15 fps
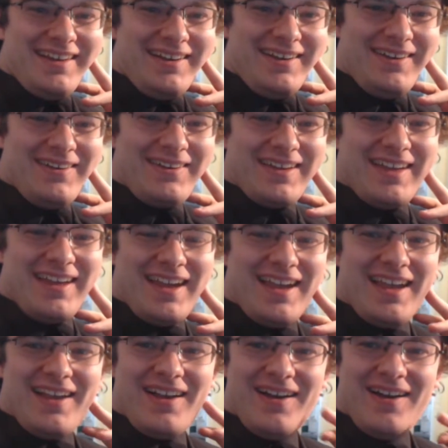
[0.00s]

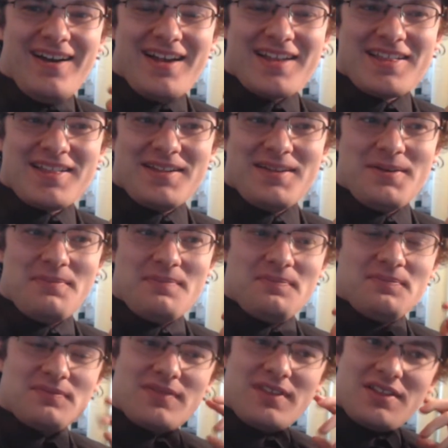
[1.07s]
Okay, awesome.
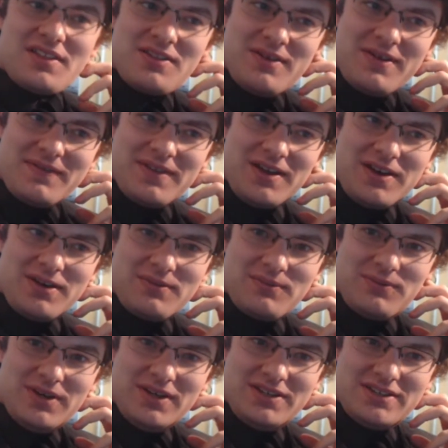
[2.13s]
So I've got to
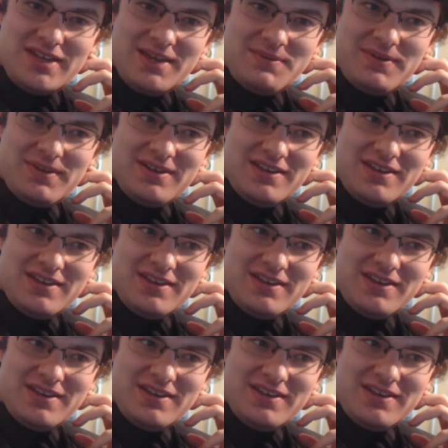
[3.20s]
retype it